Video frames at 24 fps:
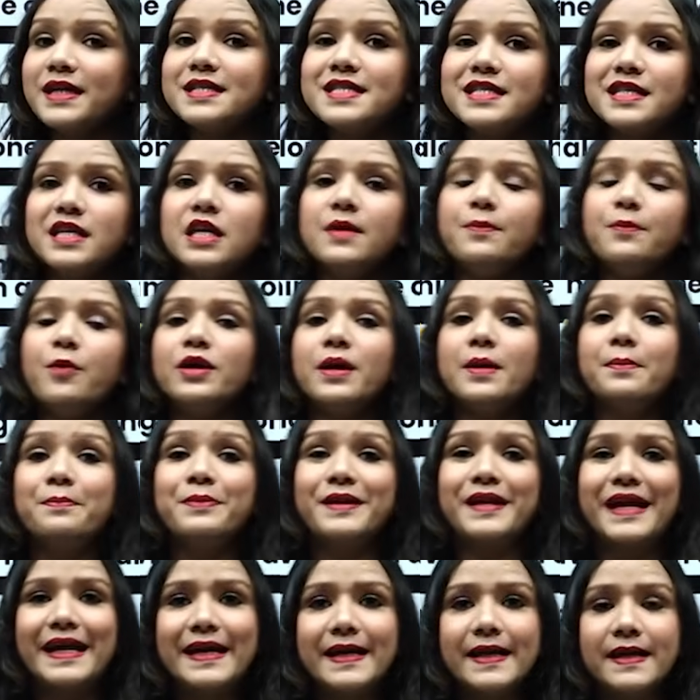keep on
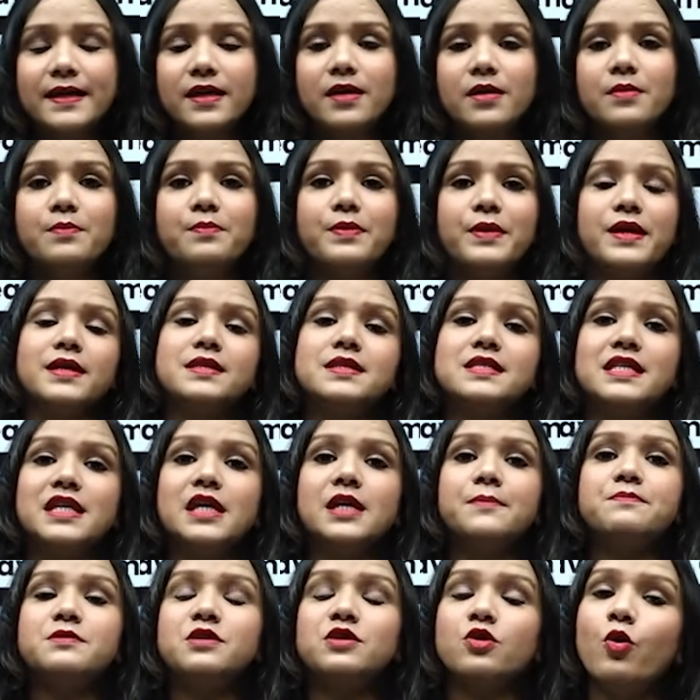upbraiding him, parents keep
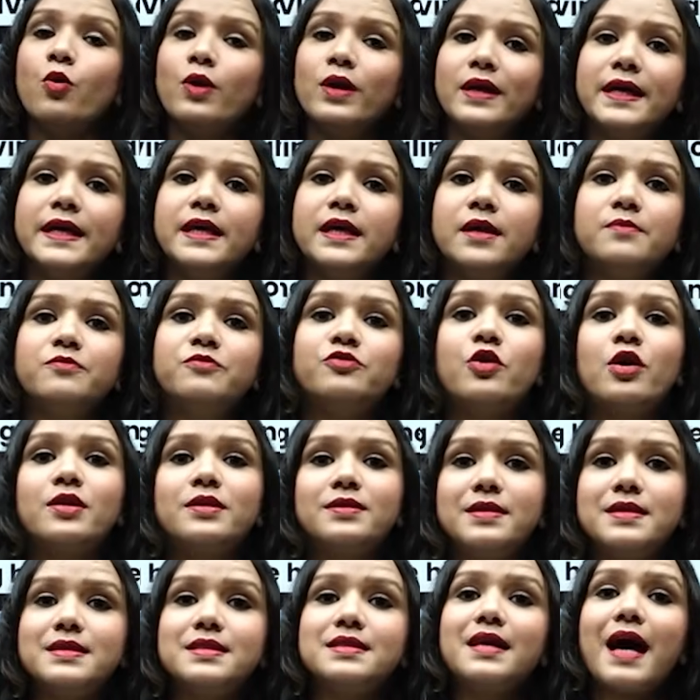scolding him for
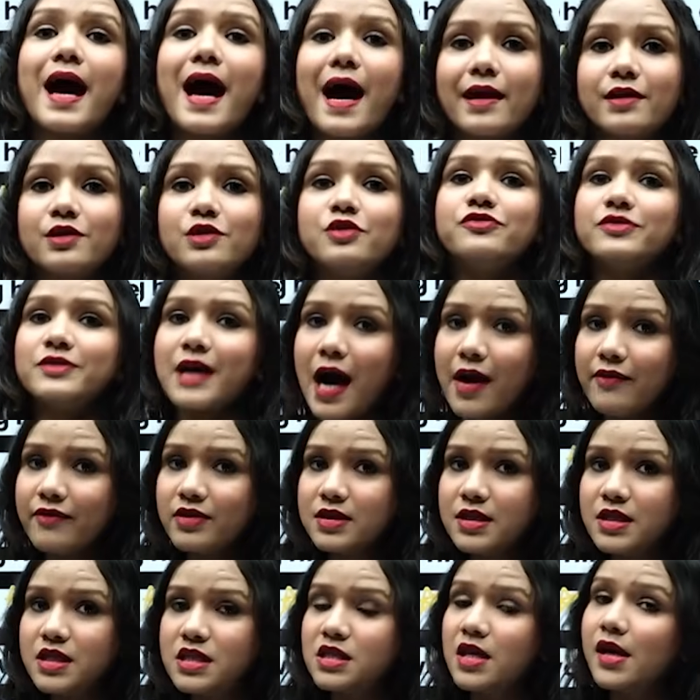this act of
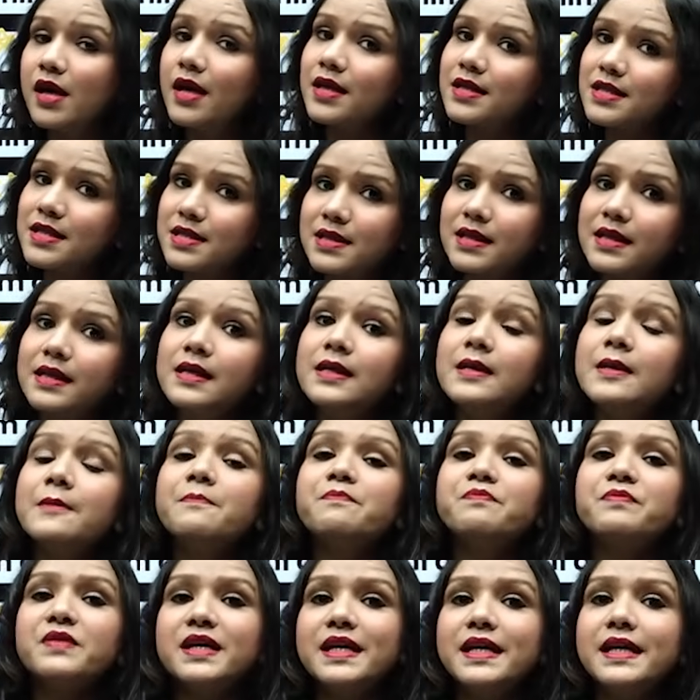cowardice. Still,
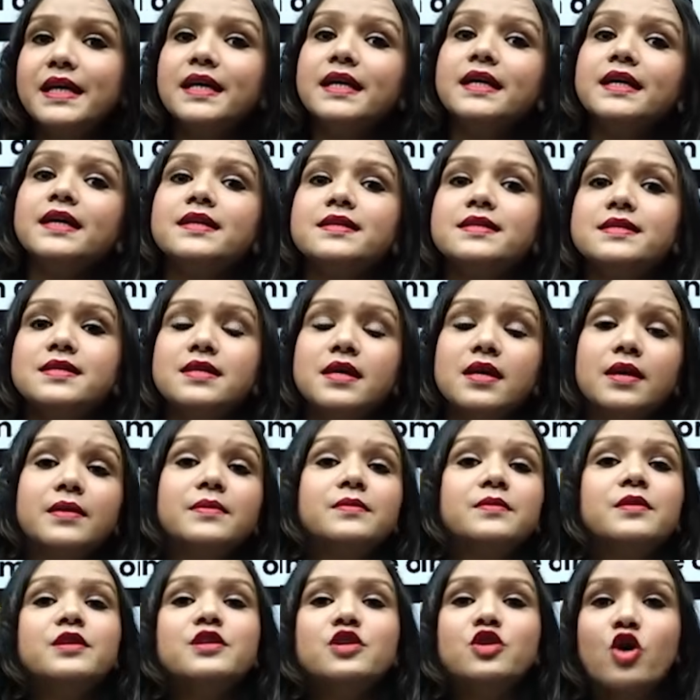he is
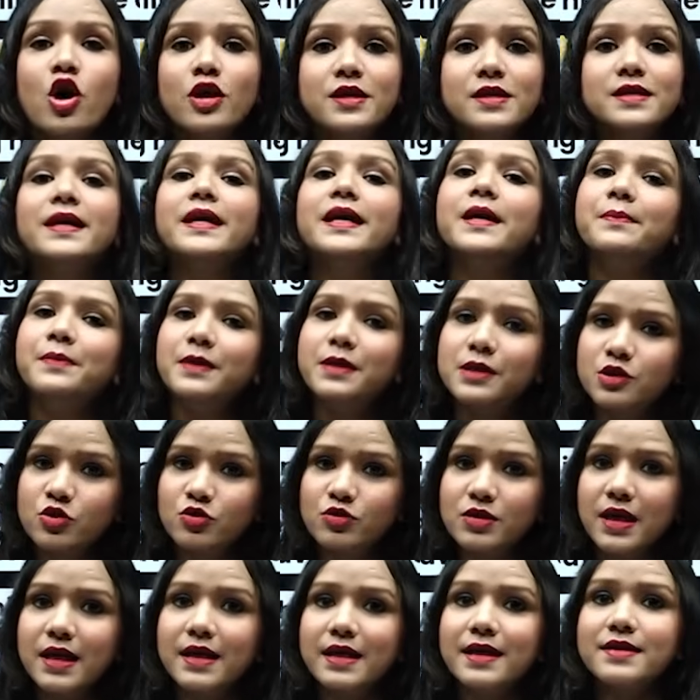not able to
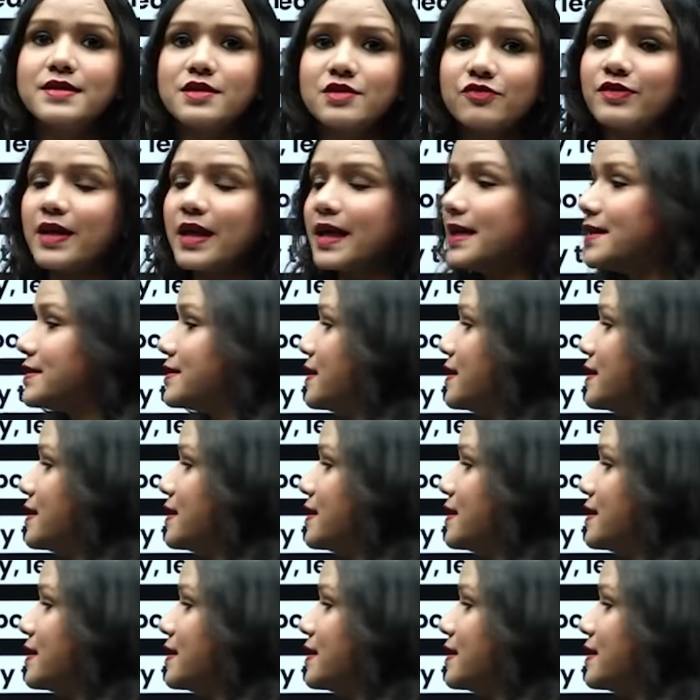take his flight,